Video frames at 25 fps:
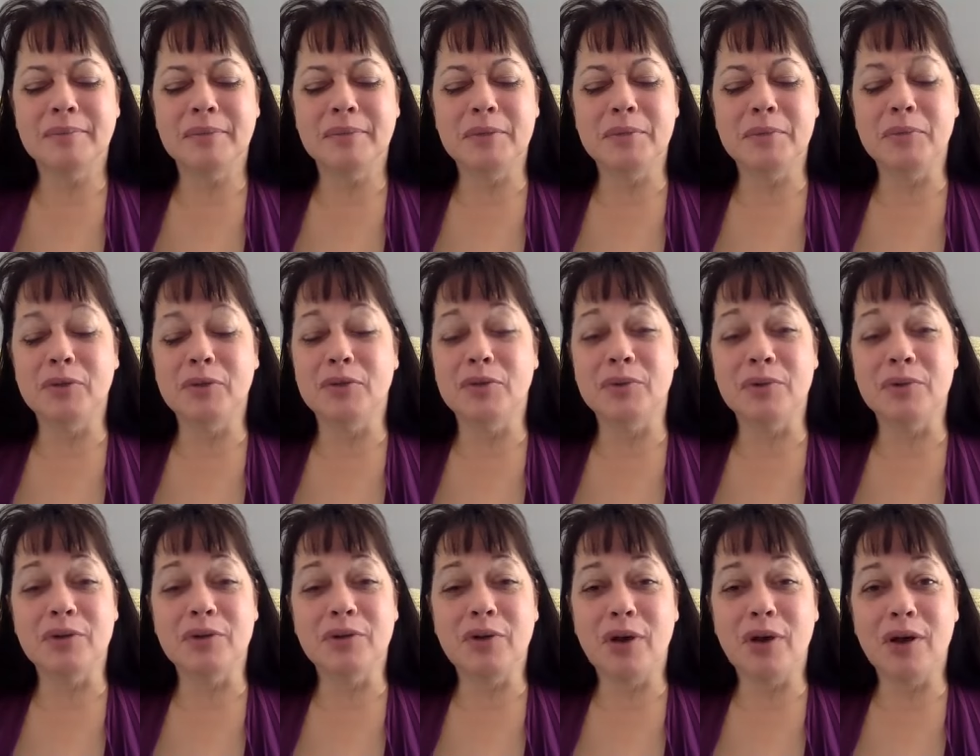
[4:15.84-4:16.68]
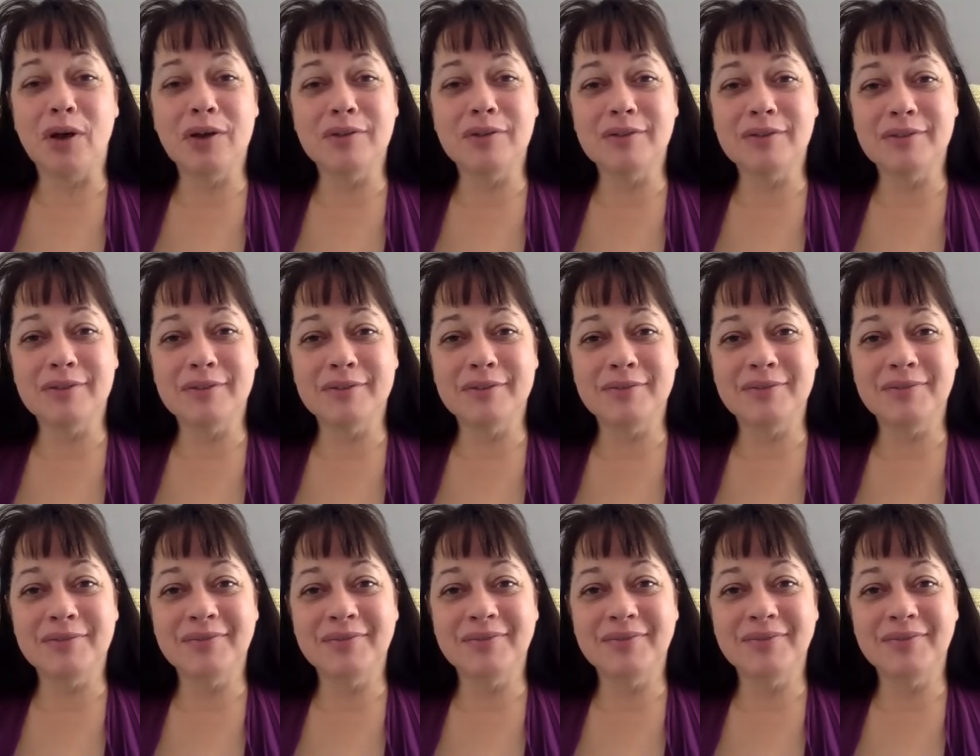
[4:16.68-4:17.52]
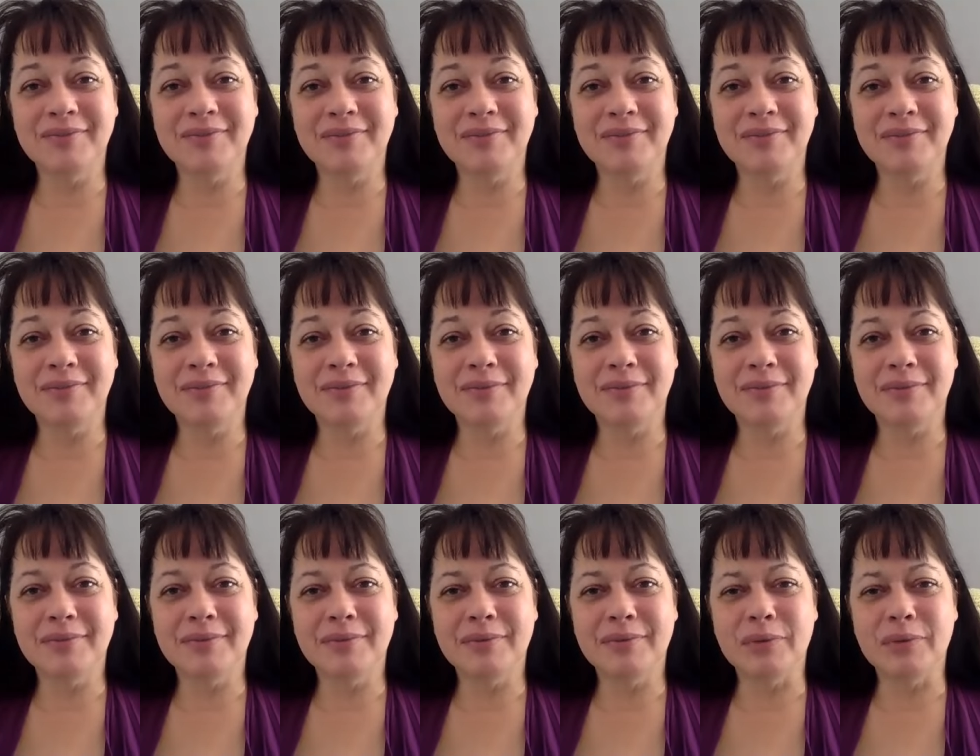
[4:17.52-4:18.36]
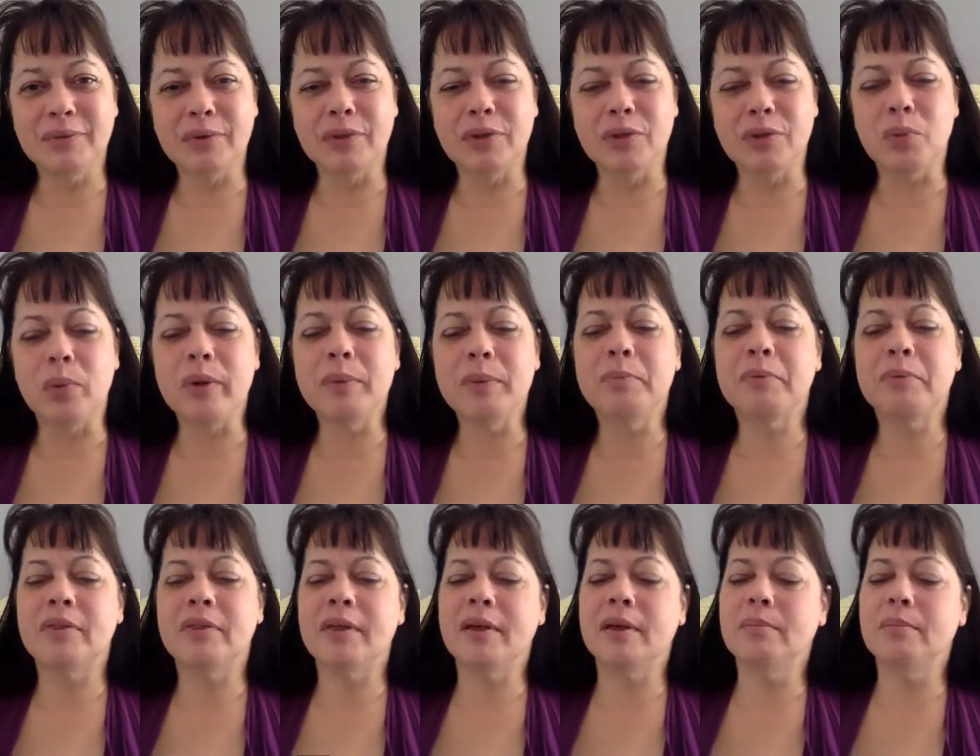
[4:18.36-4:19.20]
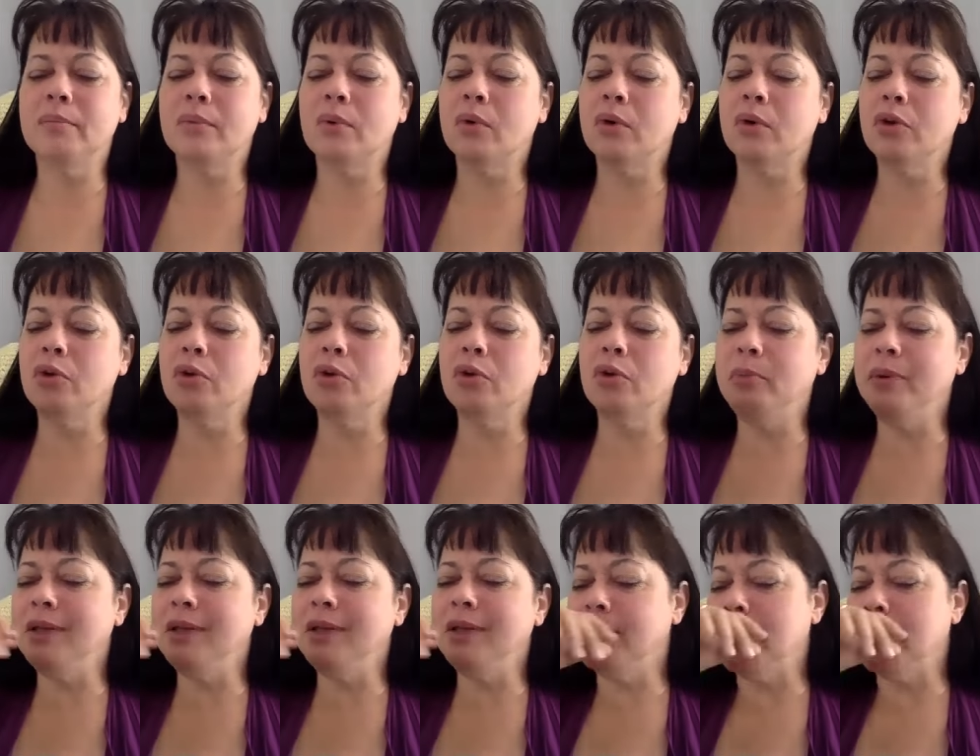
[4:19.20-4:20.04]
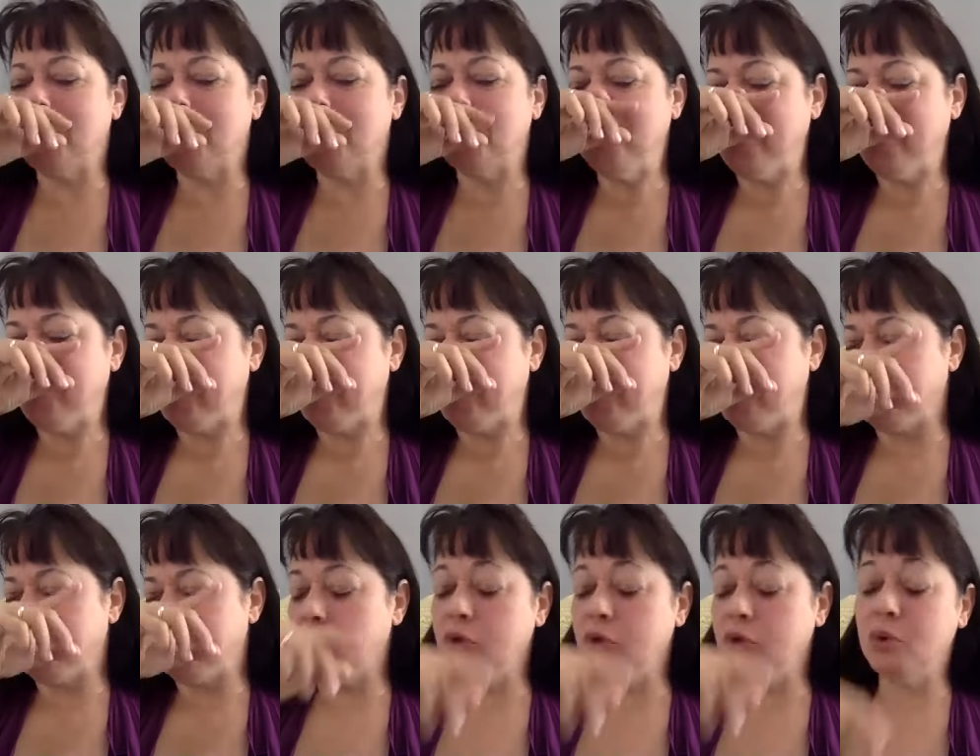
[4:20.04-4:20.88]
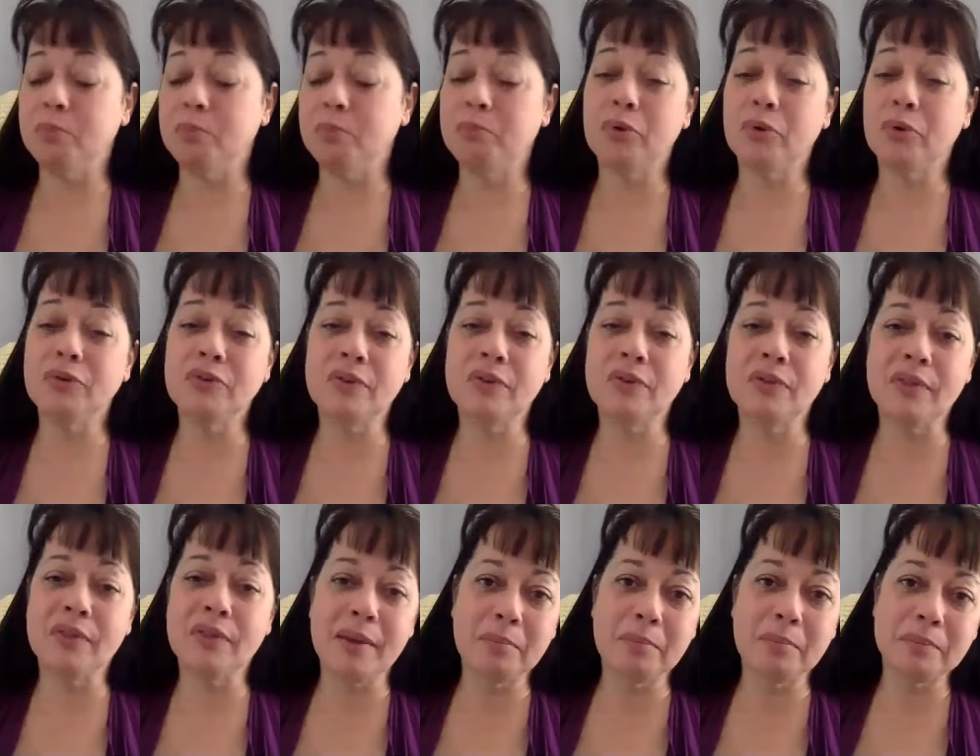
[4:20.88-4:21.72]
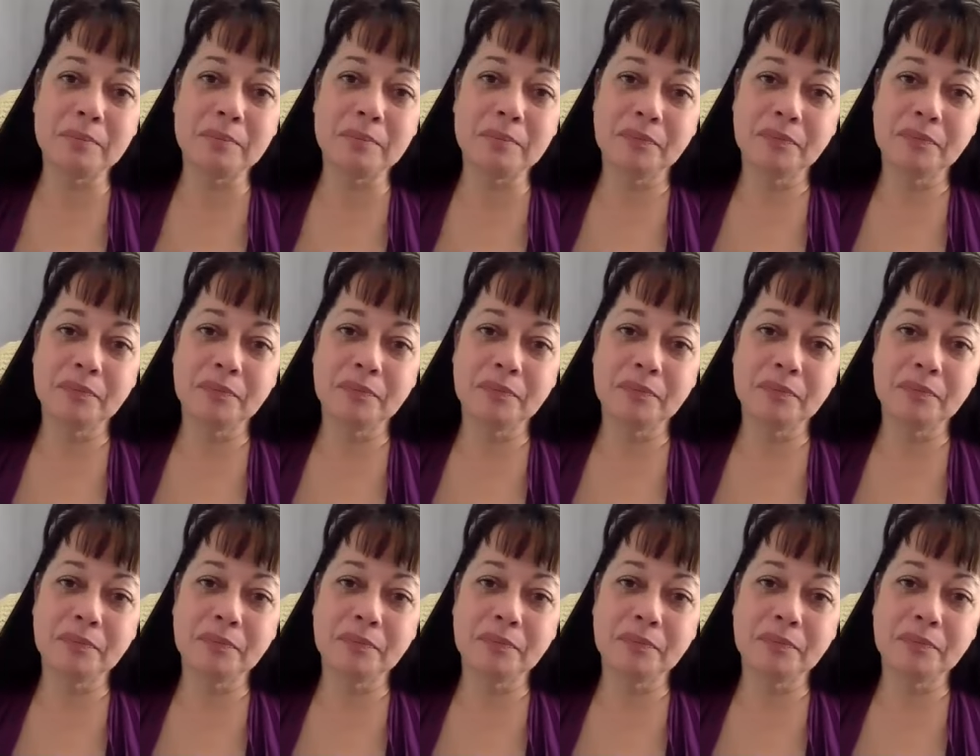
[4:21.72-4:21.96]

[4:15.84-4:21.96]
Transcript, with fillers: people to a cross, or you whipped them, or you beat them, or you imprisoned them.